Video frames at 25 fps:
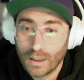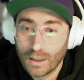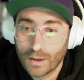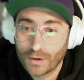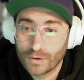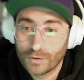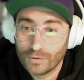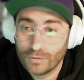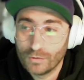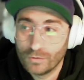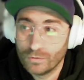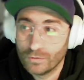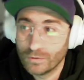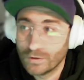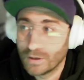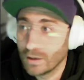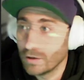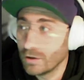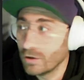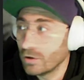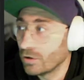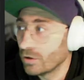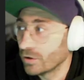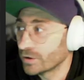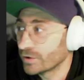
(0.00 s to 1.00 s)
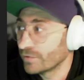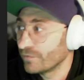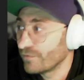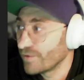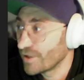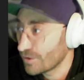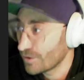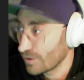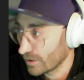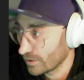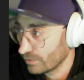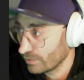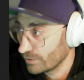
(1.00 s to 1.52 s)
to download
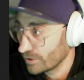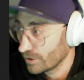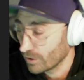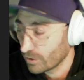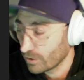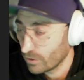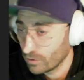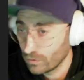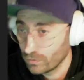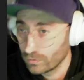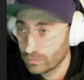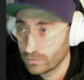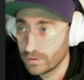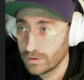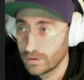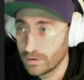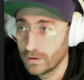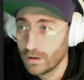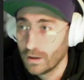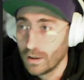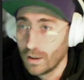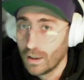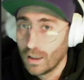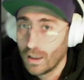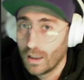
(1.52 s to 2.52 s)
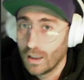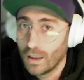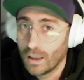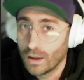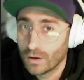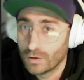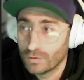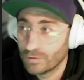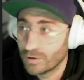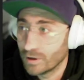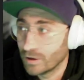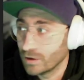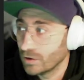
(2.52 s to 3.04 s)
Visual Studio Code,
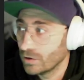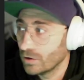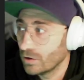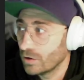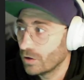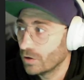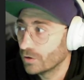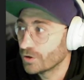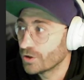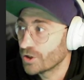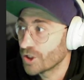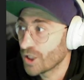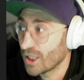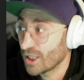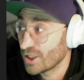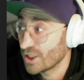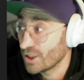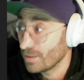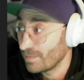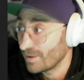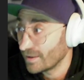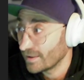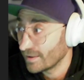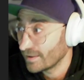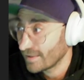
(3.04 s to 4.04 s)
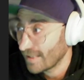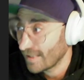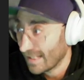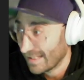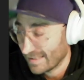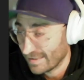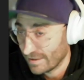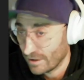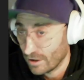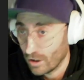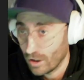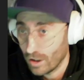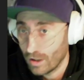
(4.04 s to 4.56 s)
to download ChatGPT
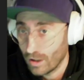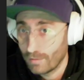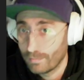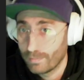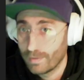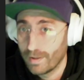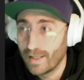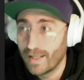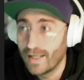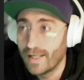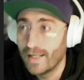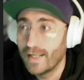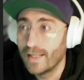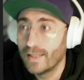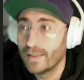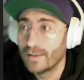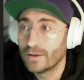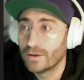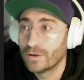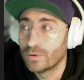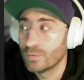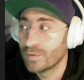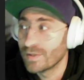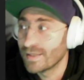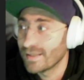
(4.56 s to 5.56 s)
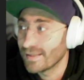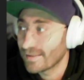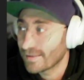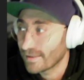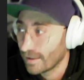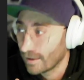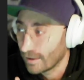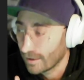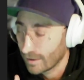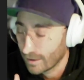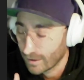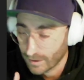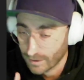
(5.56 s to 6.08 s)
Desktop, and to
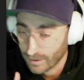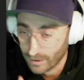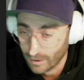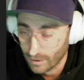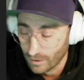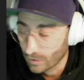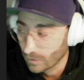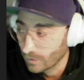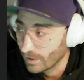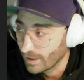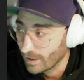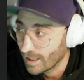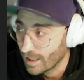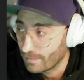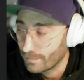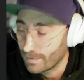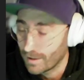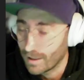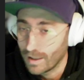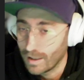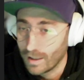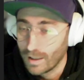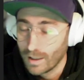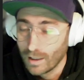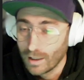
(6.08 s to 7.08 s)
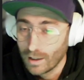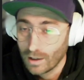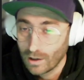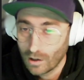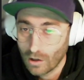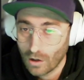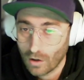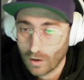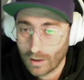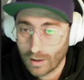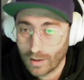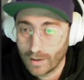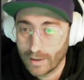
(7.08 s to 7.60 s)
install Olama
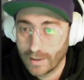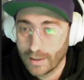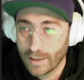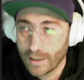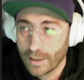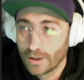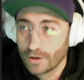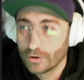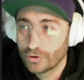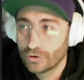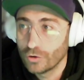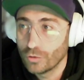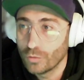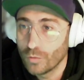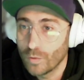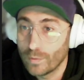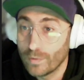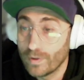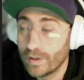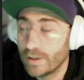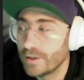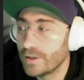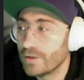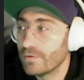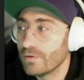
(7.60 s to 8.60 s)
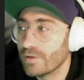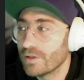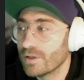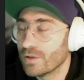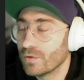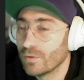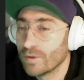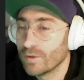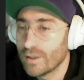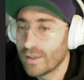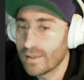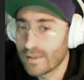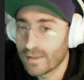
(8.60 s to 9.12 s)
locally. So we will use
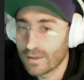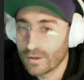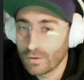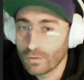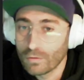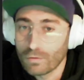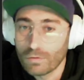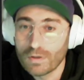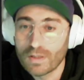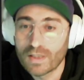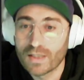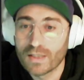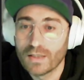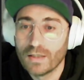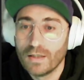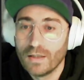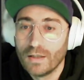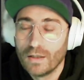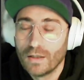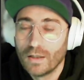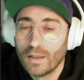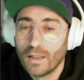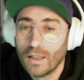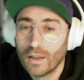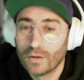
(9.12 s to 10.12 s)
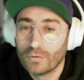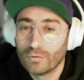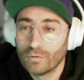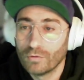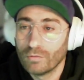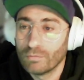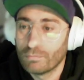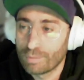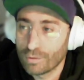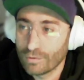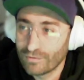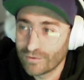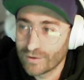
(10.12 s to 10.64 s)
all these tools to
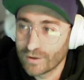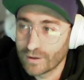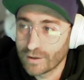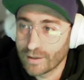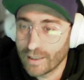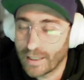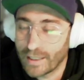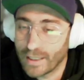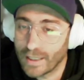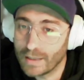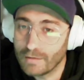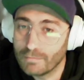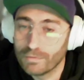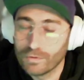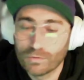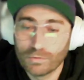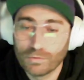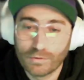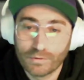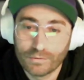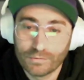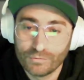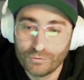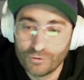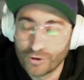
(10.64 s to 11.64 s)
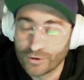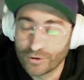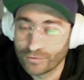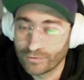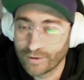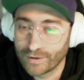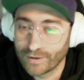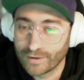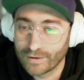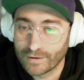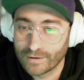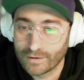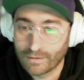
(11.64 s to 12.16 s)
improve the game, to
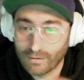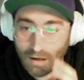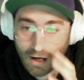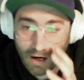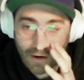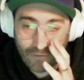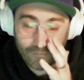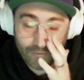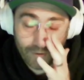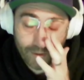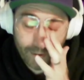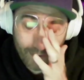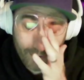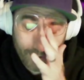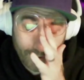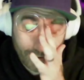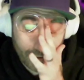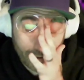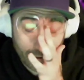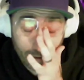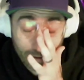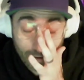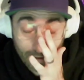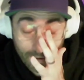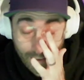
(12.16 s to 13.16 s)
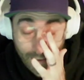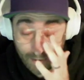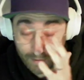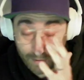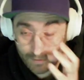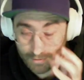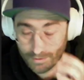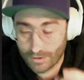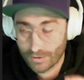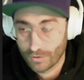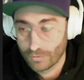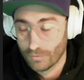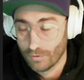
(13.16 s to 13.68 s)
generate the graphic,
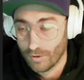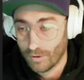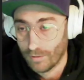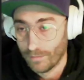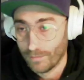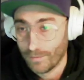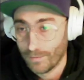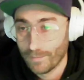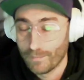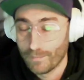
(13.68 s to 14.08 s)
and so on.